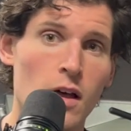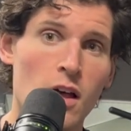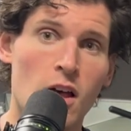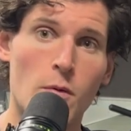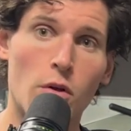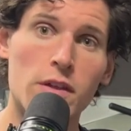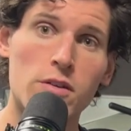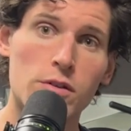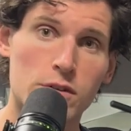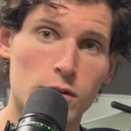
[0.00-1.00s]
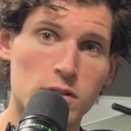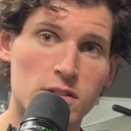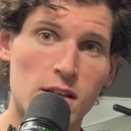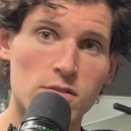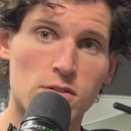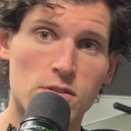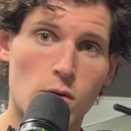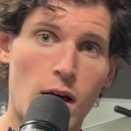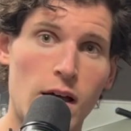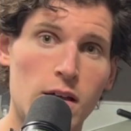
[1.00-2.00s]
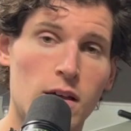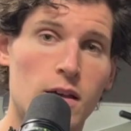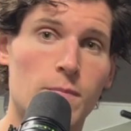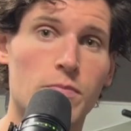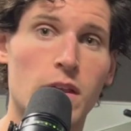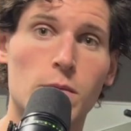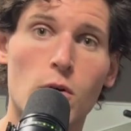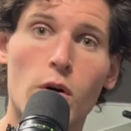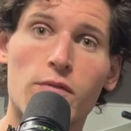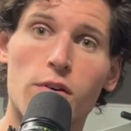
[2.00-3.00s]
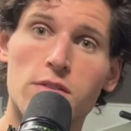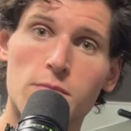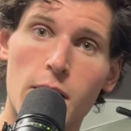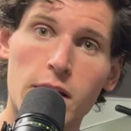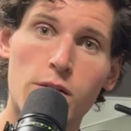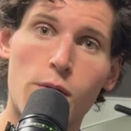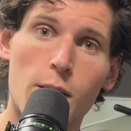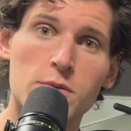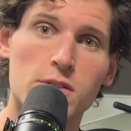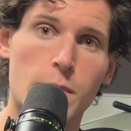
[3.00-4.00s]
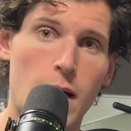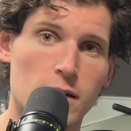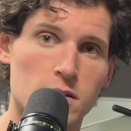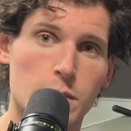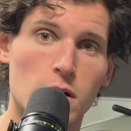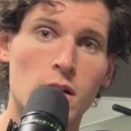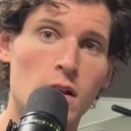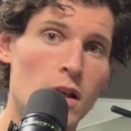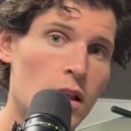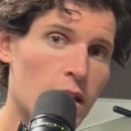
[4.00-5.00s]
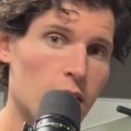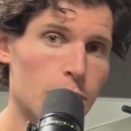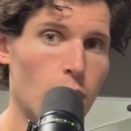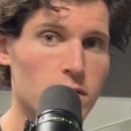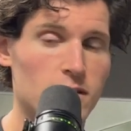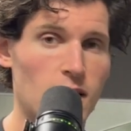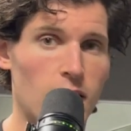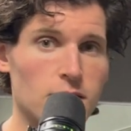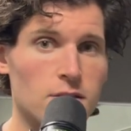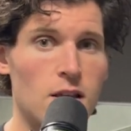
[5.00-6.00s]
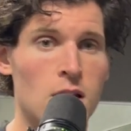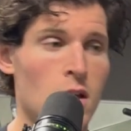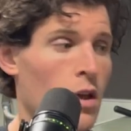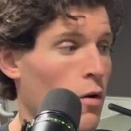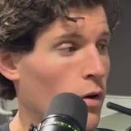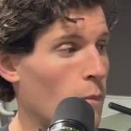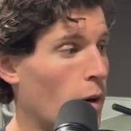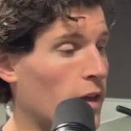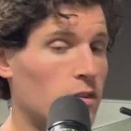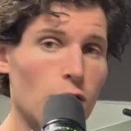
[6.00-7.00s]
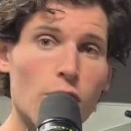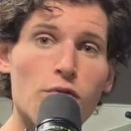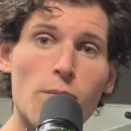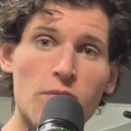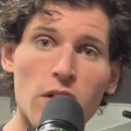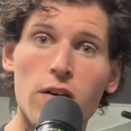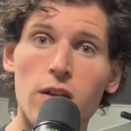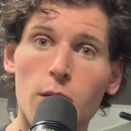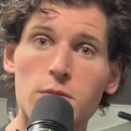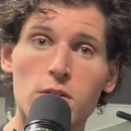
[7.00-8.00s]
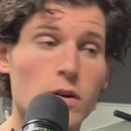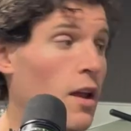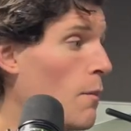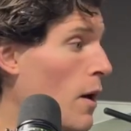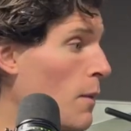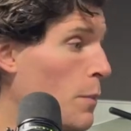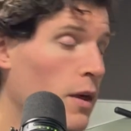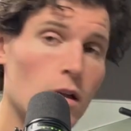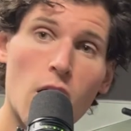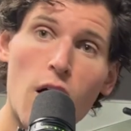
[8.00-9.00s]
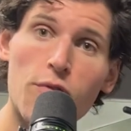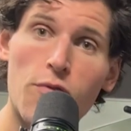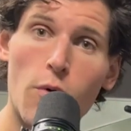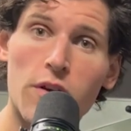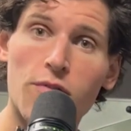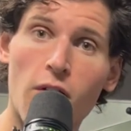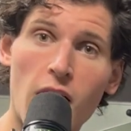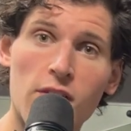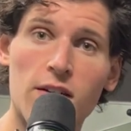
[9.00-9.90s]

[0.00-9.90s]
I'm only doing 2 sets of squat, and I'm going for as many reps as possible in both sets. What I might do if I'm feeling up to it, I might peel off 45 at